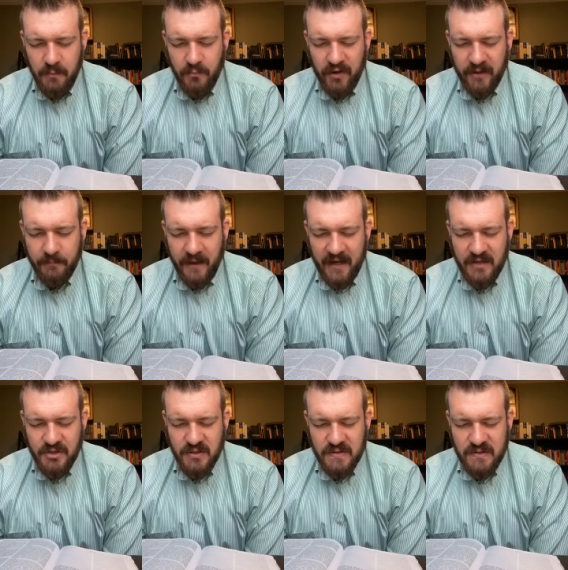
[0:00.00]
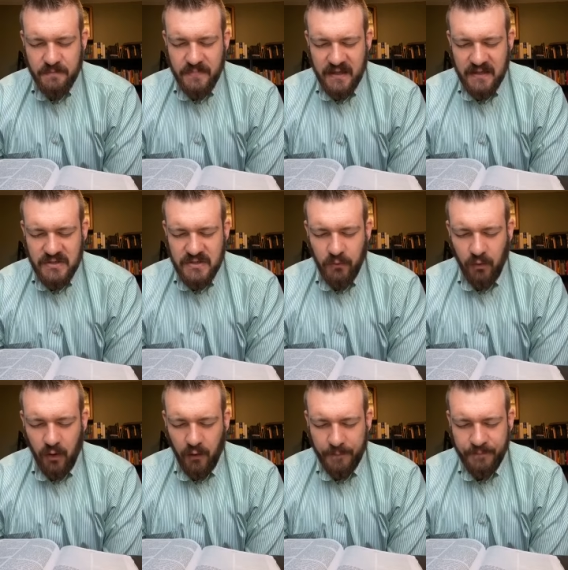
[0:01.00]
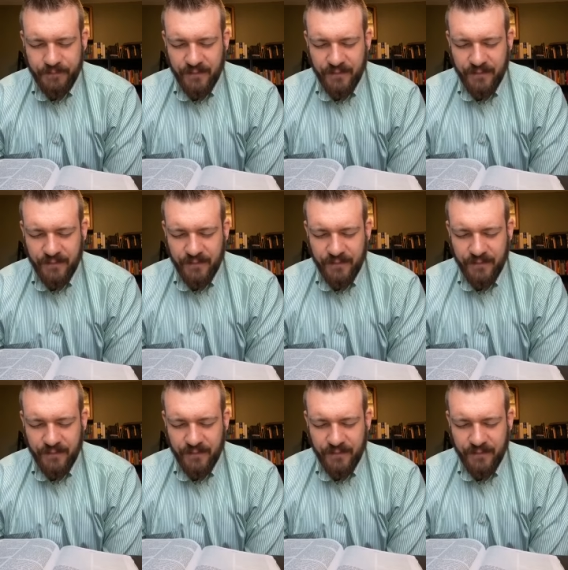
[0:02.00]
Bring patience and peace to all